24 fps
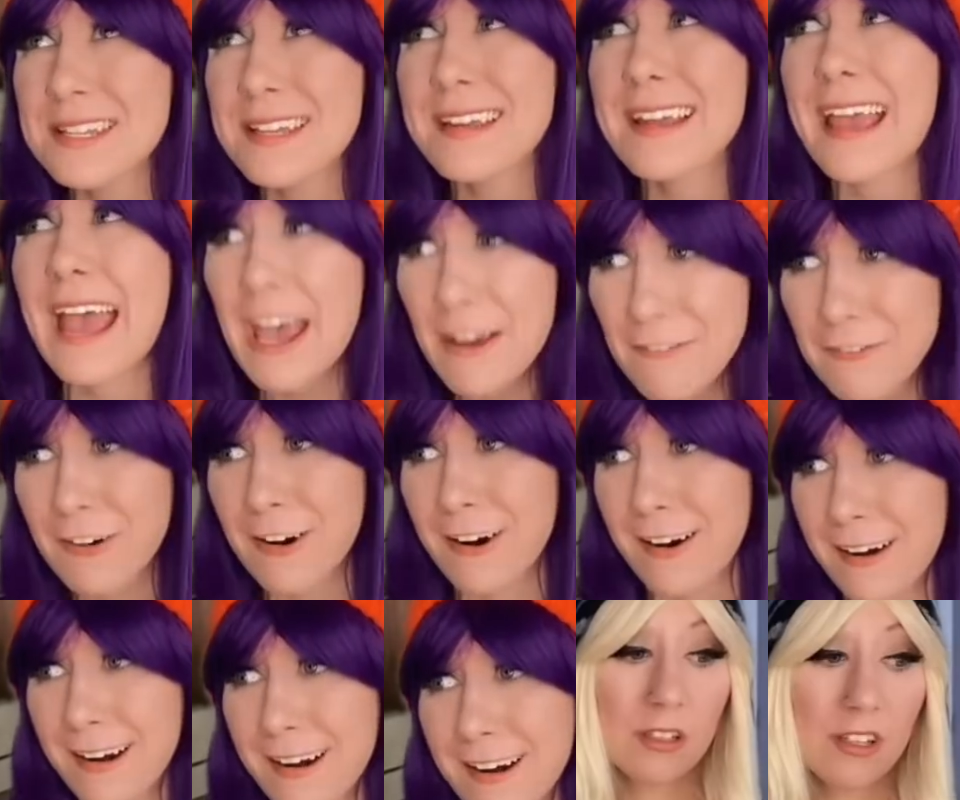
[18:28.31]
thing
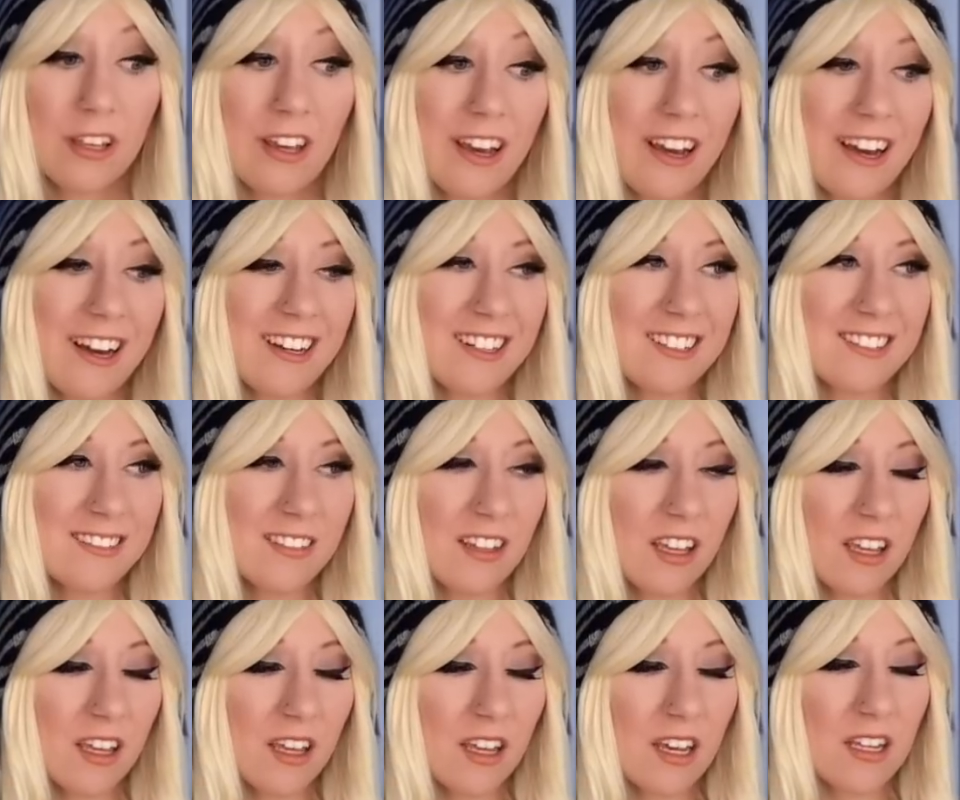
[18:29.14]
ever. Yeah,
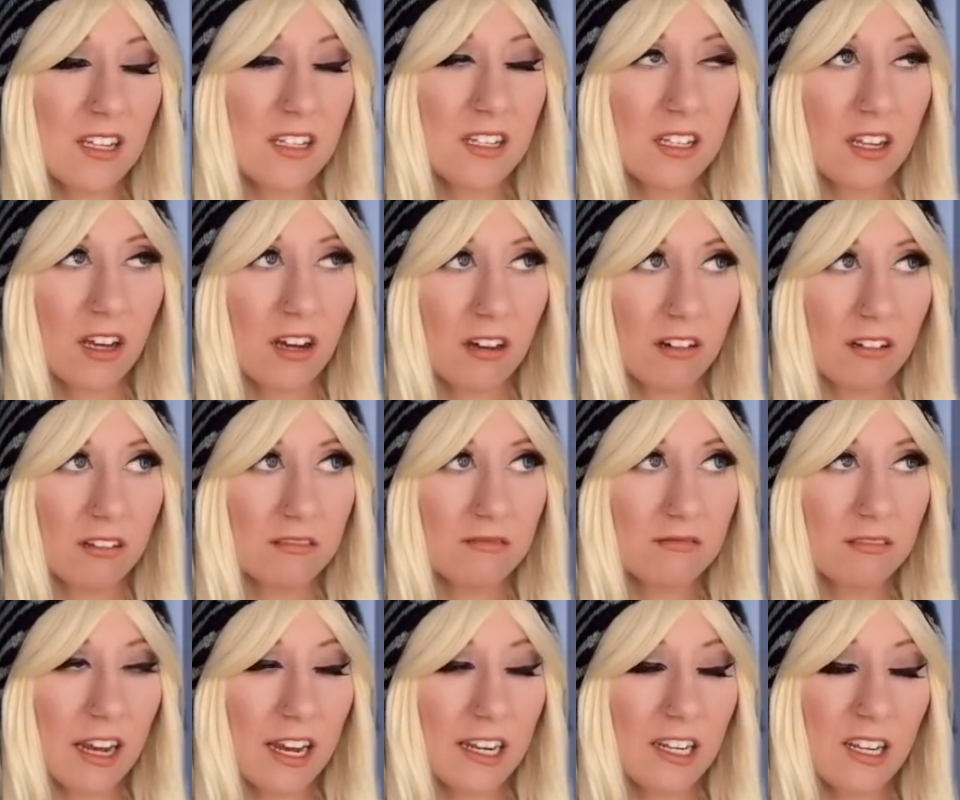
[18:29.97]
I guess so.
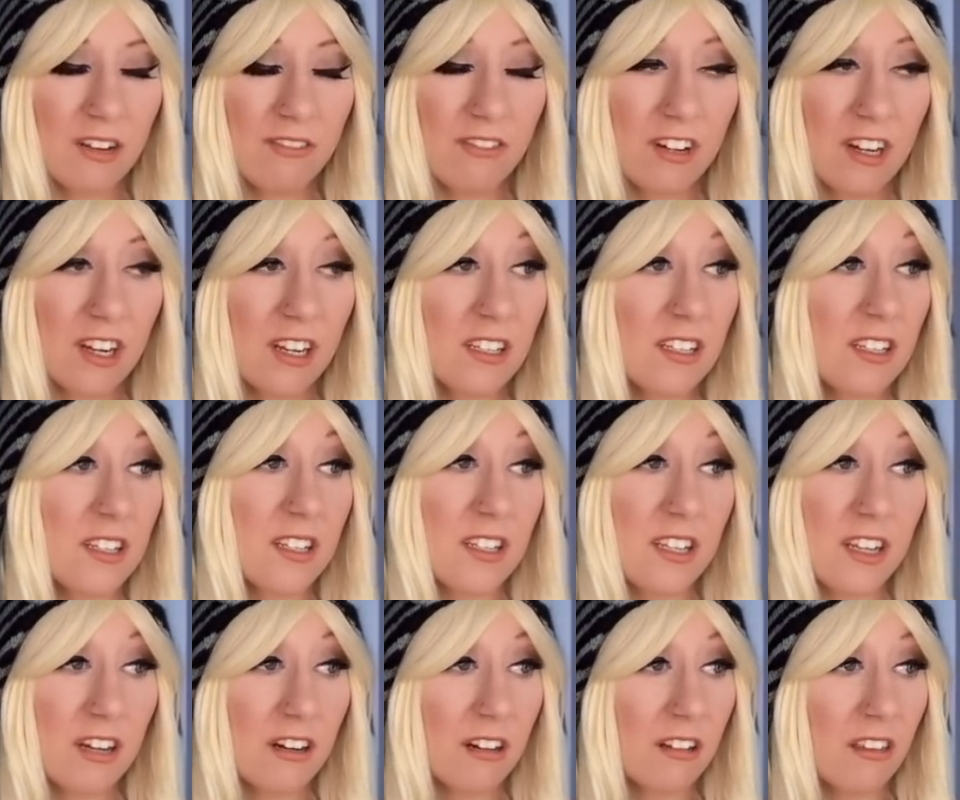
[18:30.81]
I never get to
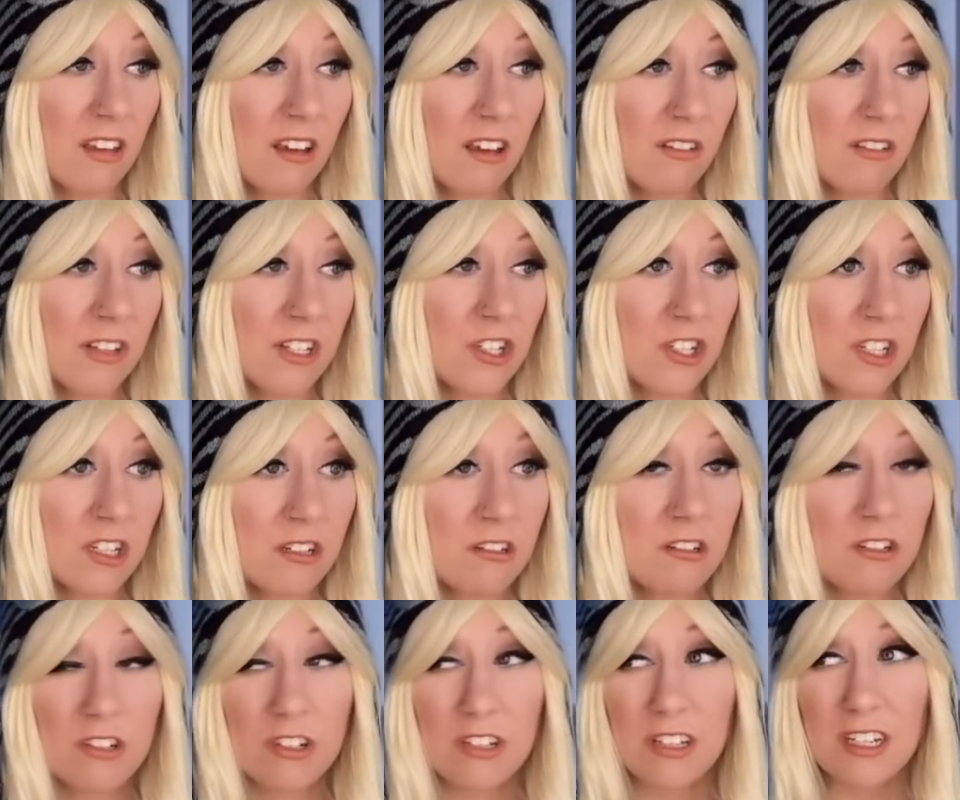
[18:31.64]
see her though, and she
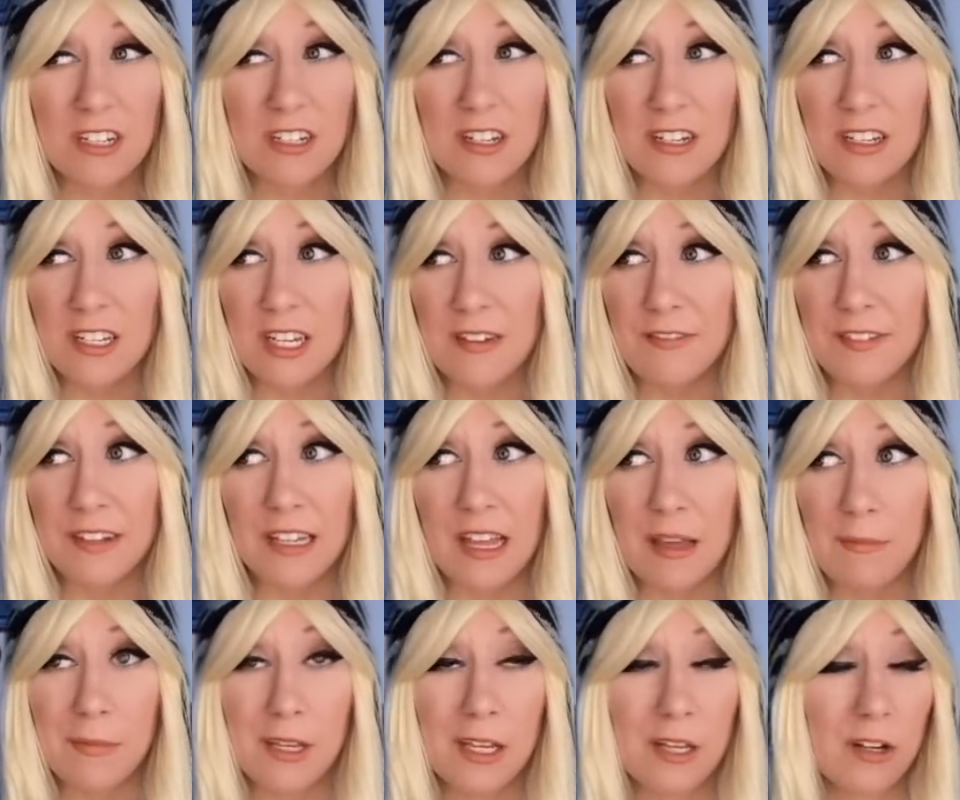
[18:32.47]
usually doesn't even
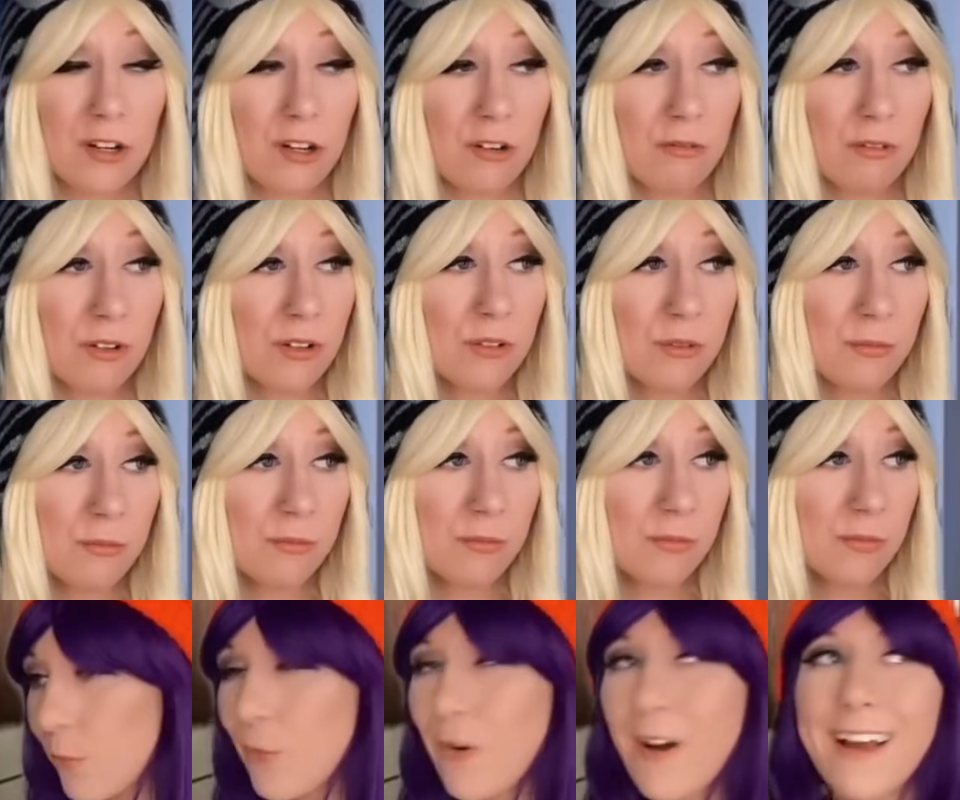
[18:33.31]
let me in her room.
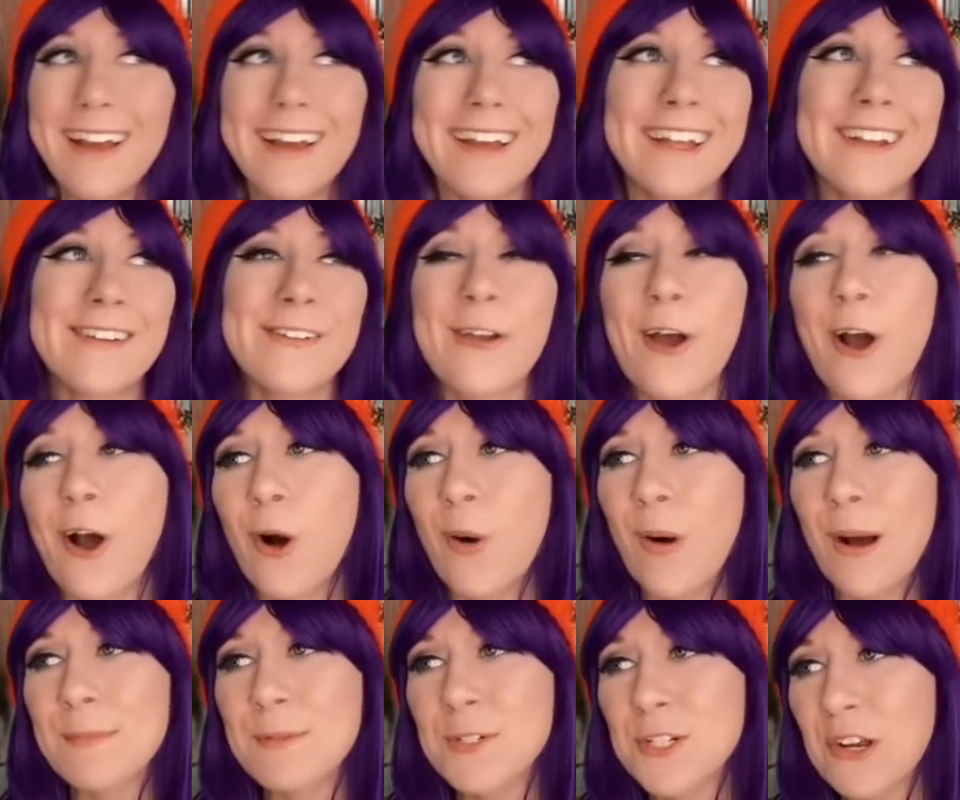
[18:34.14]
What? No,
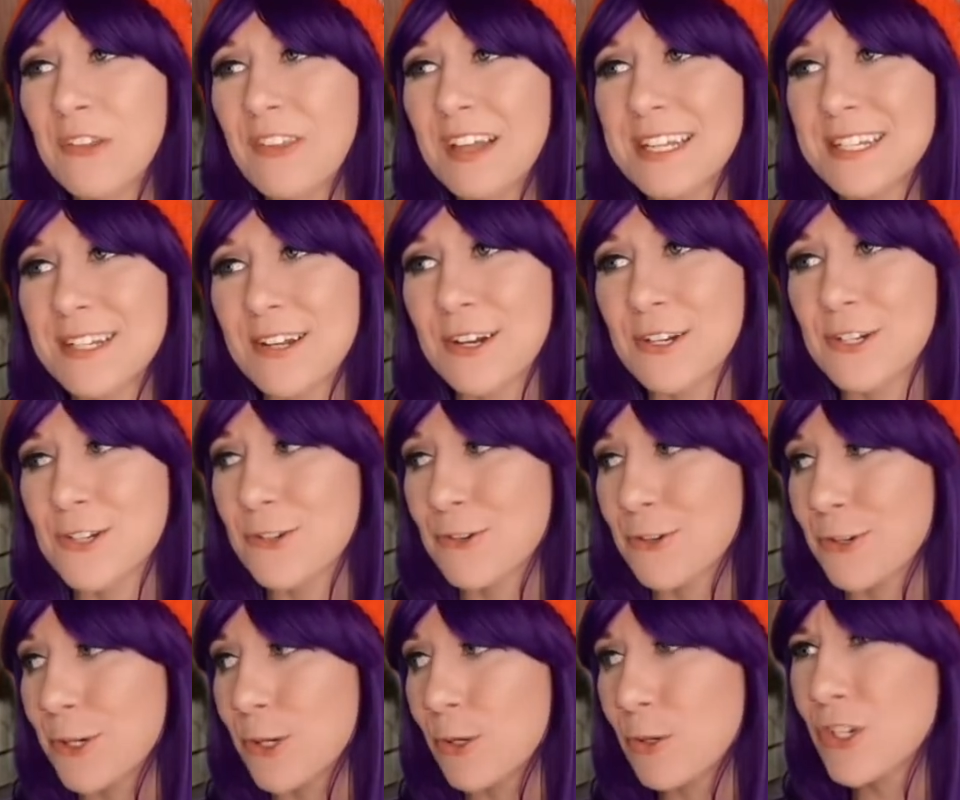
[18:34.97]
I'm sure that's not
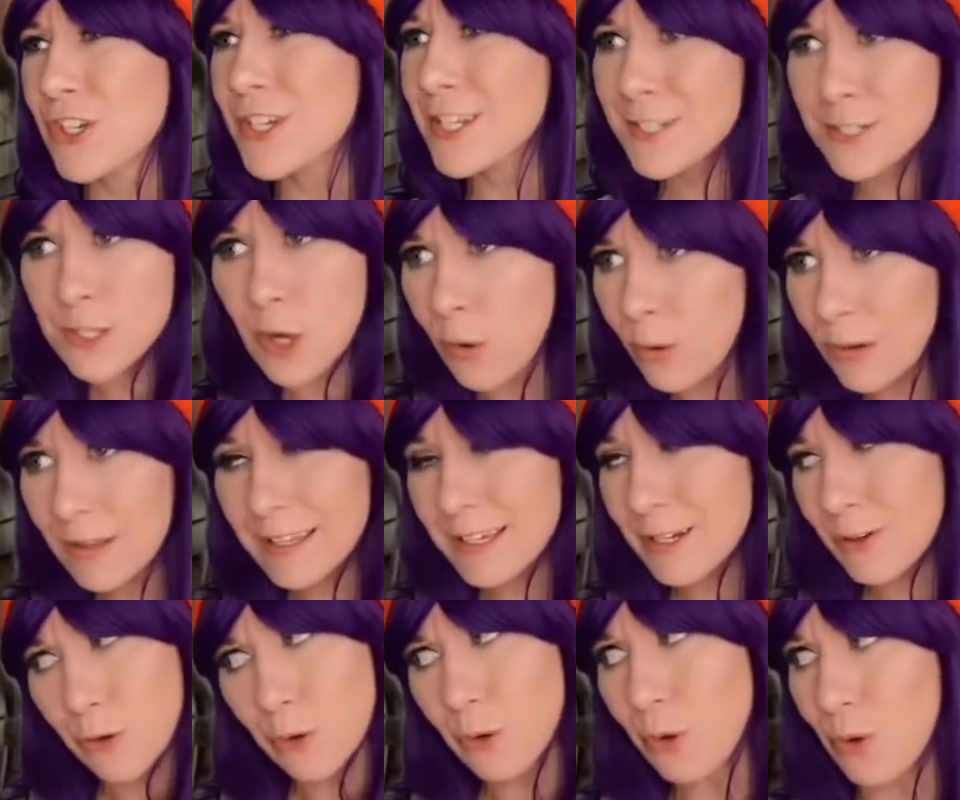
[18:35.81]
true. She's totally
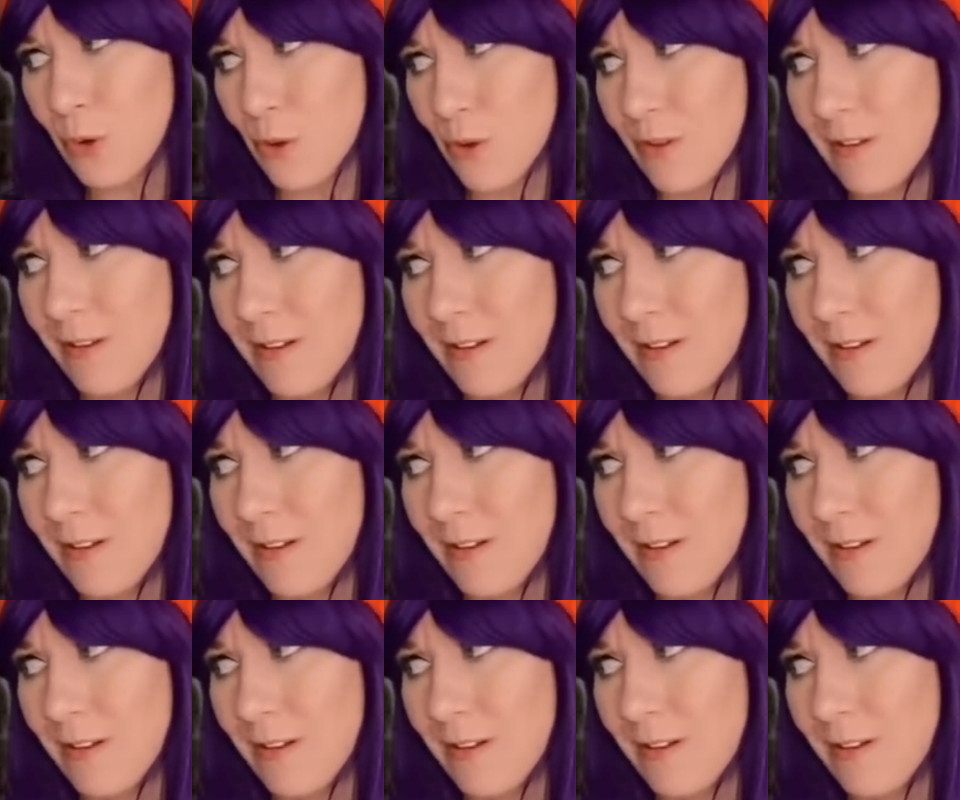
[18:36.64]
cool.